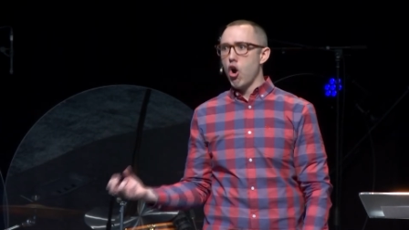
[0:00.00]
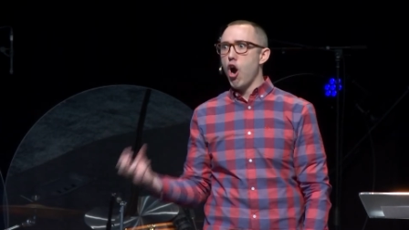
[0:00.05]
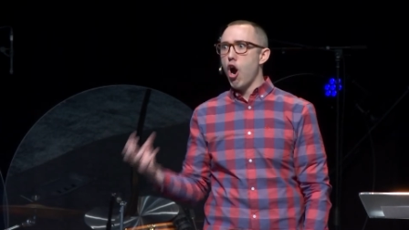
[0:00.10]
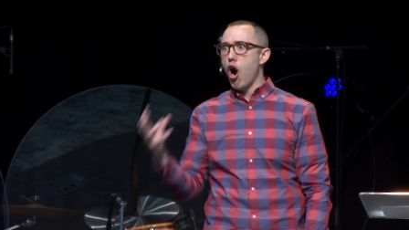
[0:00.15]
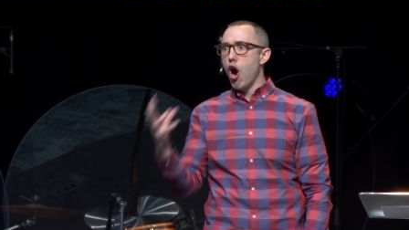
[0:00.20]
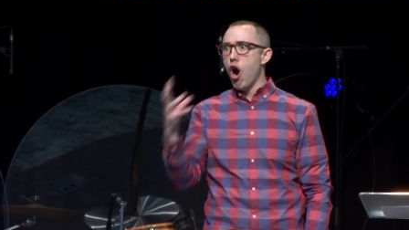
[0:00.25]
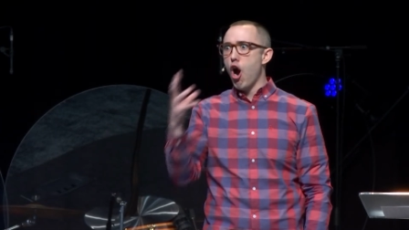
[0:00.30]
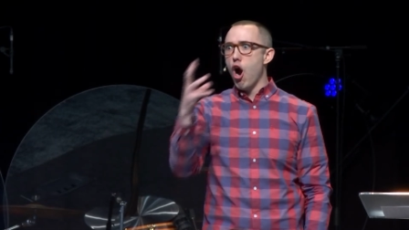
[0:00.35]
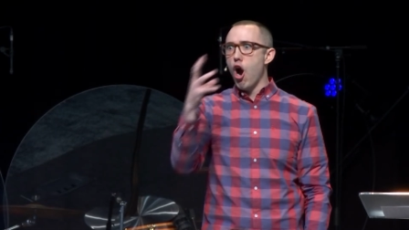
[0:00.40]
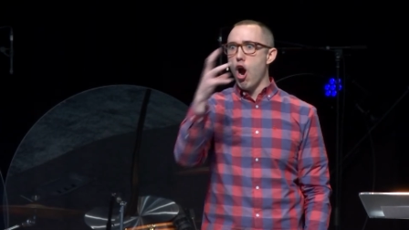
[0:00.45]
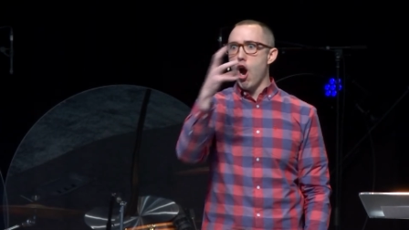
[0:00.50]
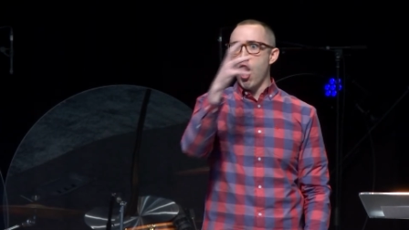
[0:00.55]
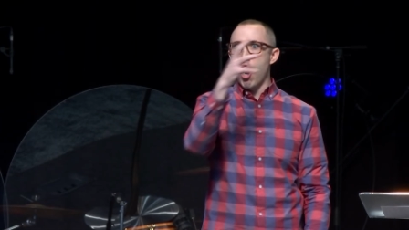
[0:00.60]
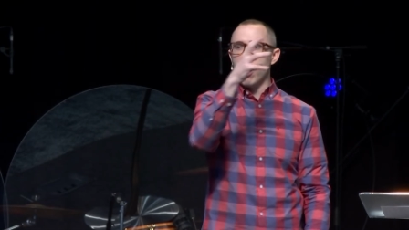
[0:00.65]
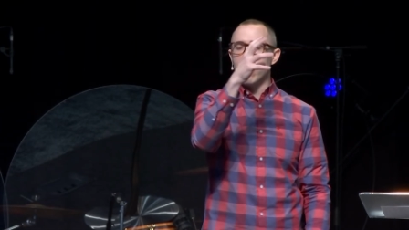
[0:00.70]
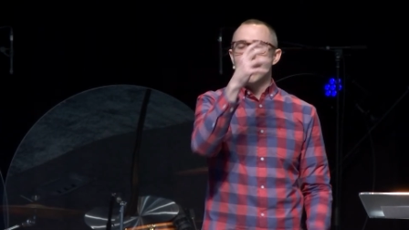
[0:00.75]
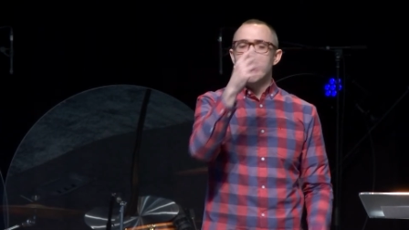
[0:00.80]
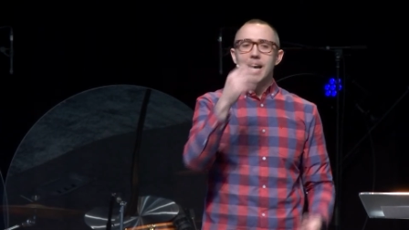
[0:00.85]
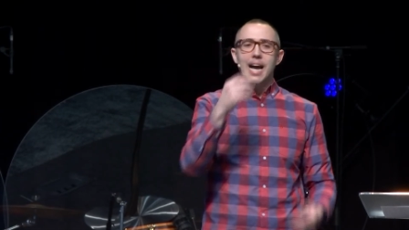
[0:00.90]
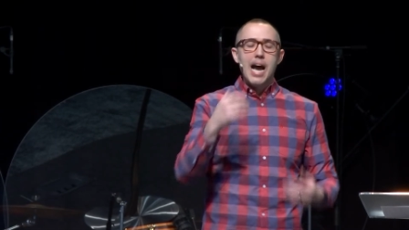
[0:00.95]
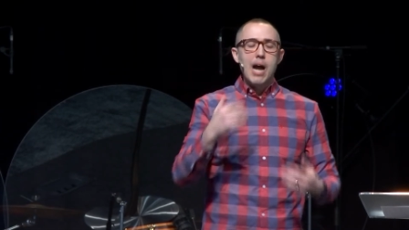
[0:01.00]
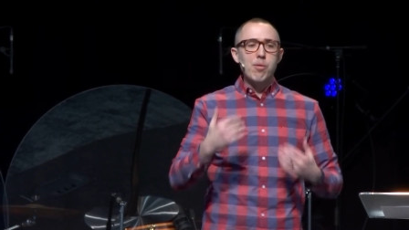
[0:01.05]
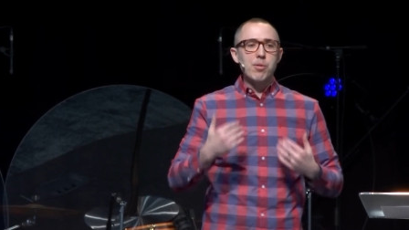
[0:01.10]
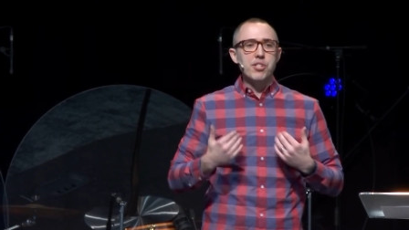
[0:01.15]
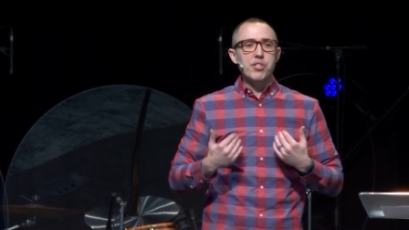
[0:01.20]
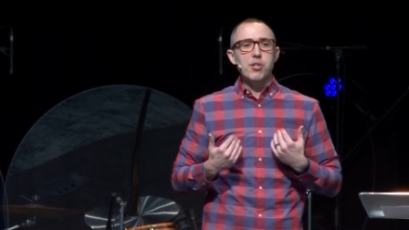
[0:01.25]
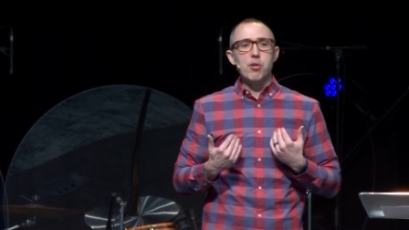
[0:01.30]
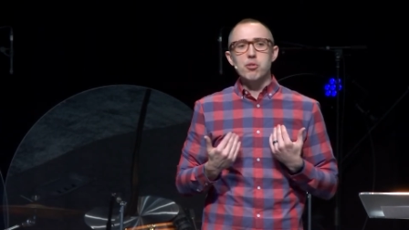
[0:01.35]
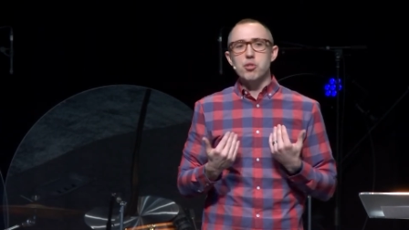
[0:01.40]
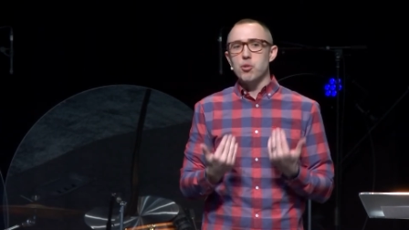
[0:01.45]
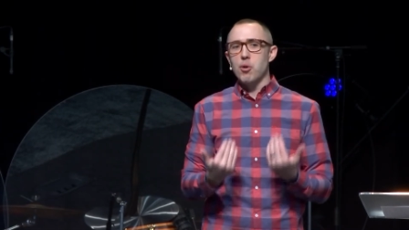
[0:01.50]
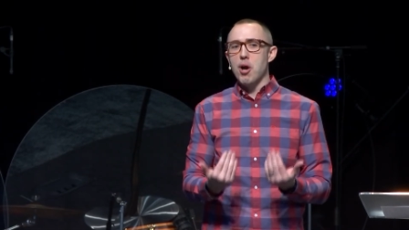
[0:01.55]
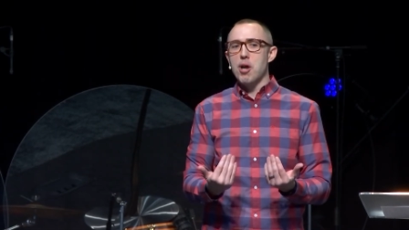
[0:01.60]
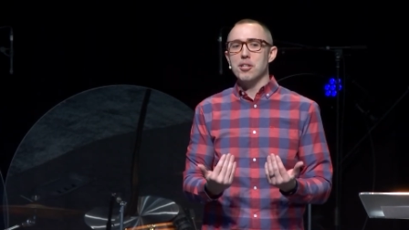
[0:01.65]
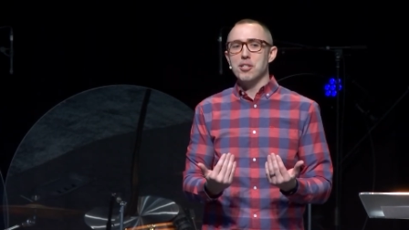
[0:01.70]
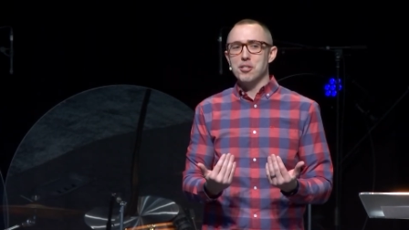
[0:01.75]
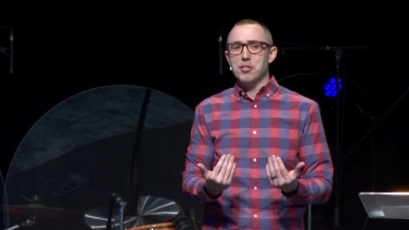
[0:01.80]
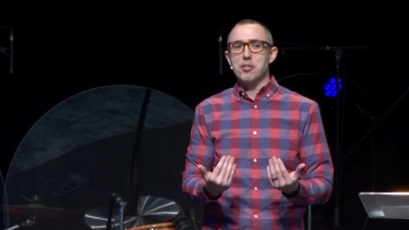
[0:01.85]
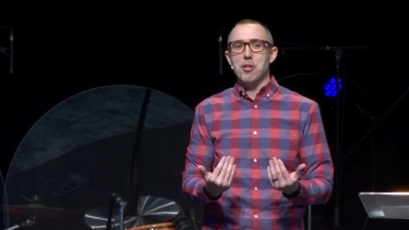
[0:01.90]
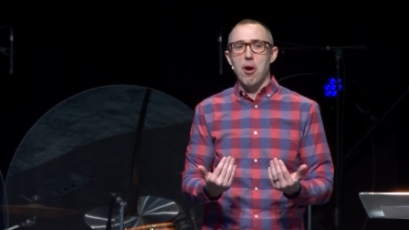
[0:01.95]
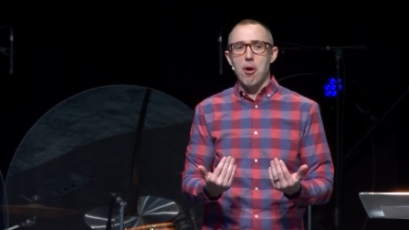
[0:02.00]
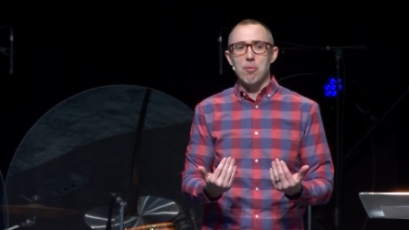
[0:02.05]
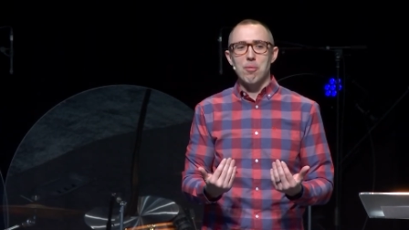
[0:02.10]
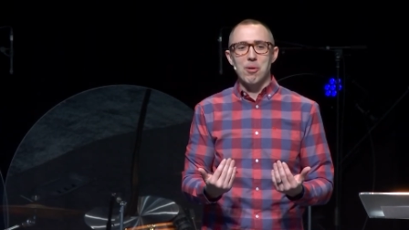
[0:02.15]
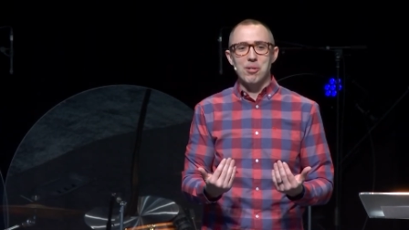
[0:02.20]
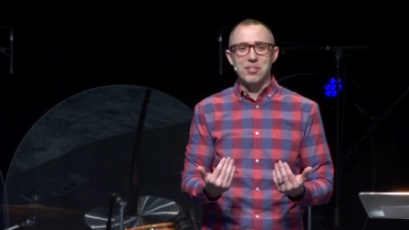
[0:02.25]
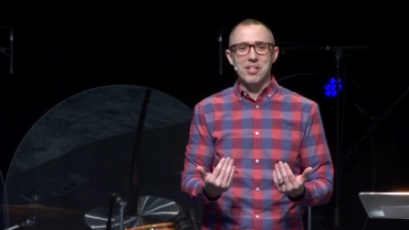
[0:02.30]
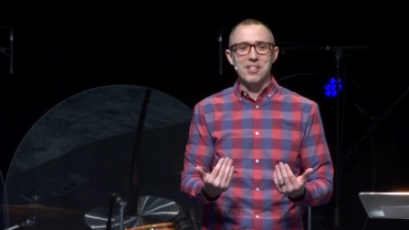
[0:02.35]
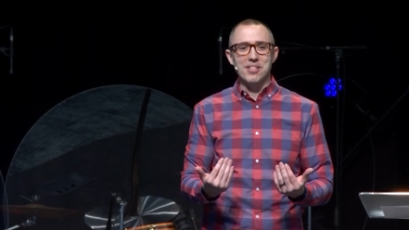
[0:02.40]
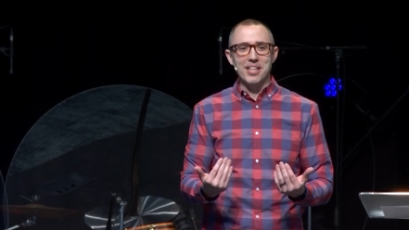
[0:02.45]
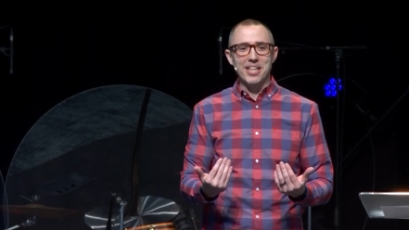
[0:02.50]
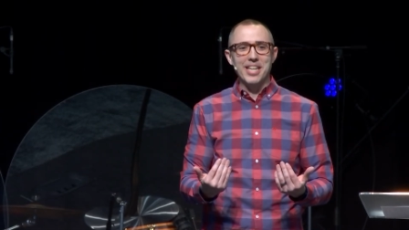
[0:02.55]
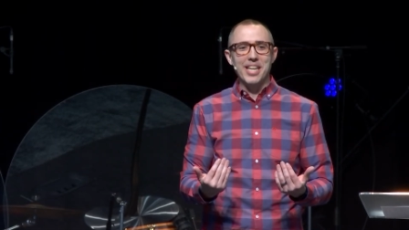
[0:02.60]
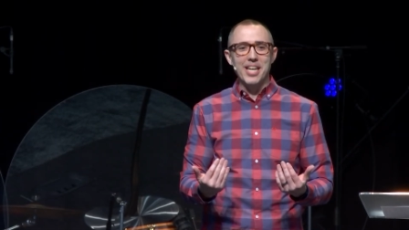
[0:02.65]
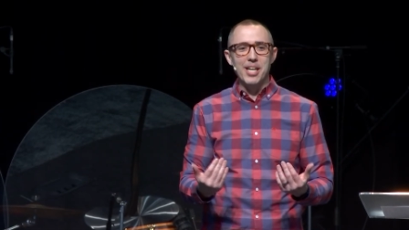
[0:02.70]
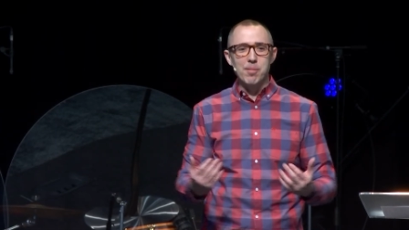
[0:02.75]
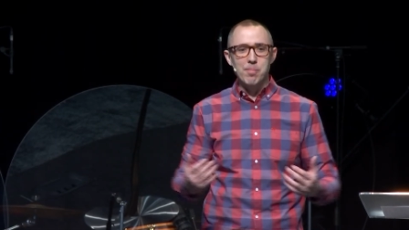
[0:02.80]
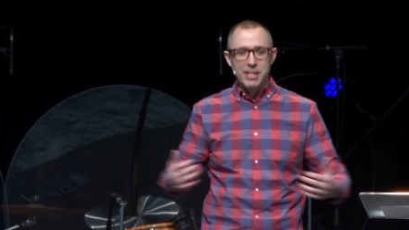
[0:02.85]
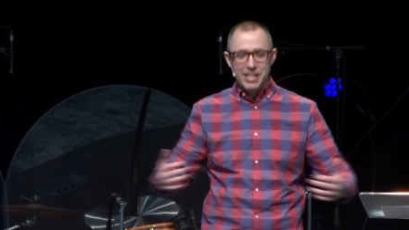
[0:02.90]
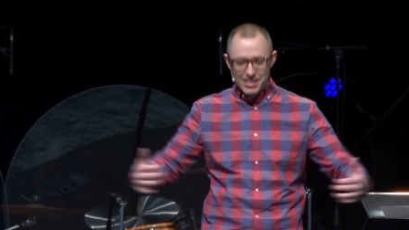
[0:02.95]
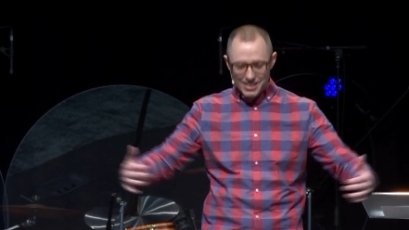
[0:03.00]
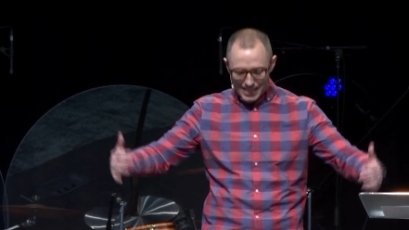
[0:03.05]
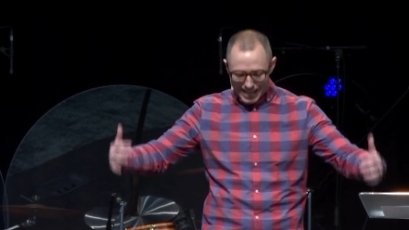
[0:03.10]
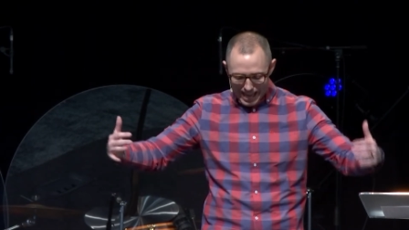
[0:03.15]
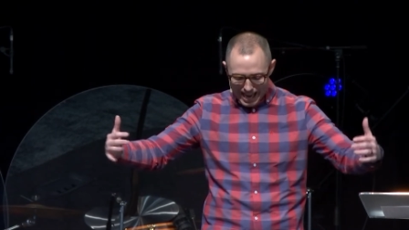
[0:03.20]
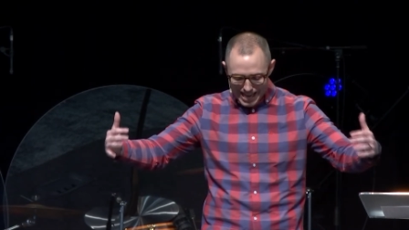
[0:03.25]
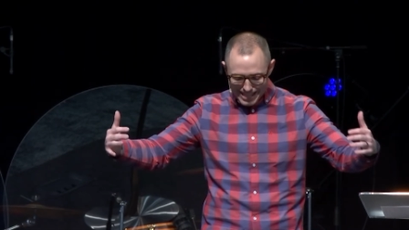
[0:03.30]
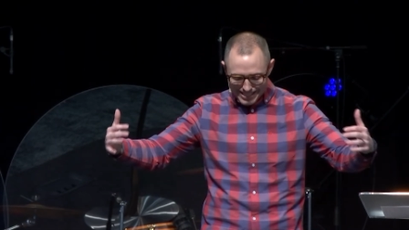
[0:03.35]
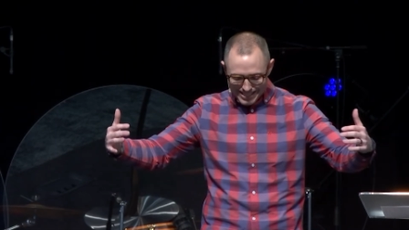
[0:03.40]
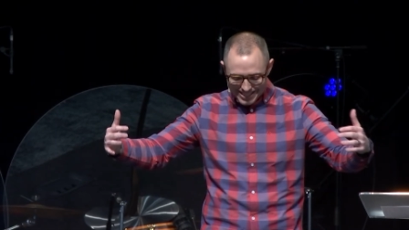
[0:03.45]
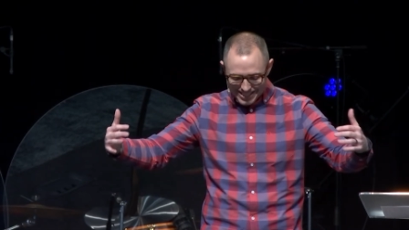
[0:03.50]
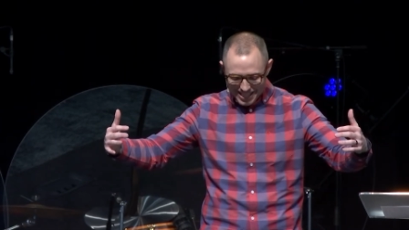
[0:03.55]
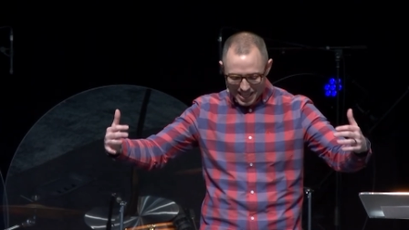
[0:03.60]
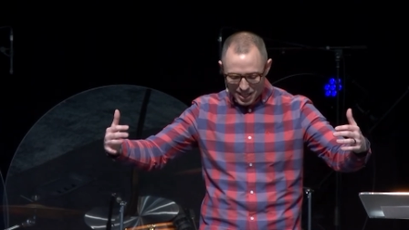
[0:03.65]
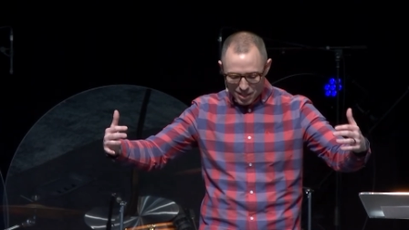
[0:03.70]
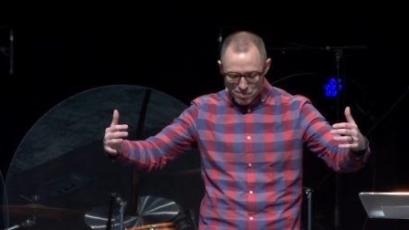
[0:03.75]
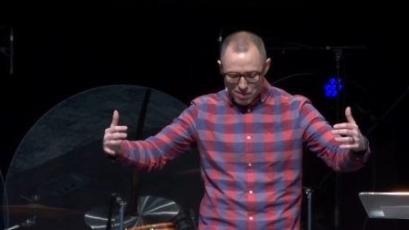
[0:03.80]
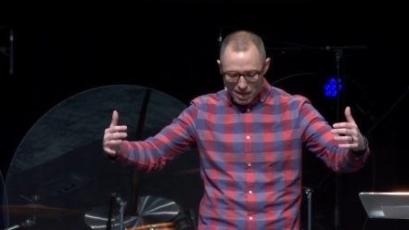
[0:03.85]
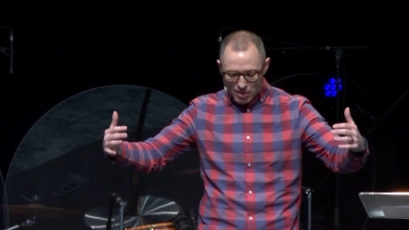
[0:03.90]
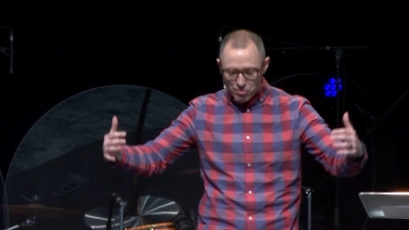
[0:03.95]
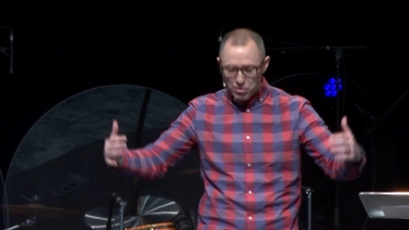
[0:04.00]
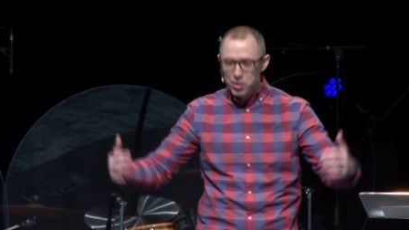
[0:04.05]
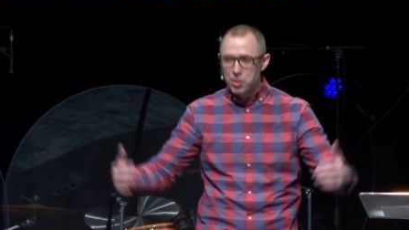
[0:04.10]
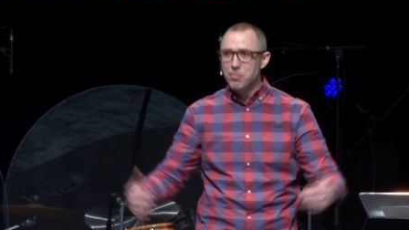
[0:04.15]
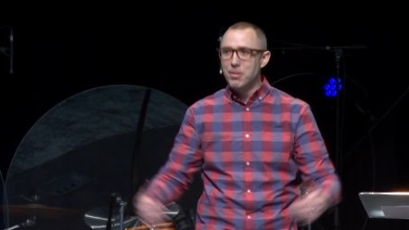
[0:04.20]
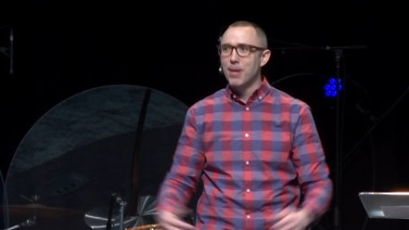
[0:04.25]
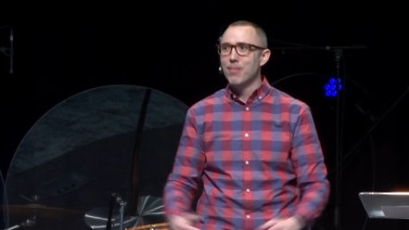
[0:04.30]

I was so drawn to Star Wars as a kid because I had this thing in my room.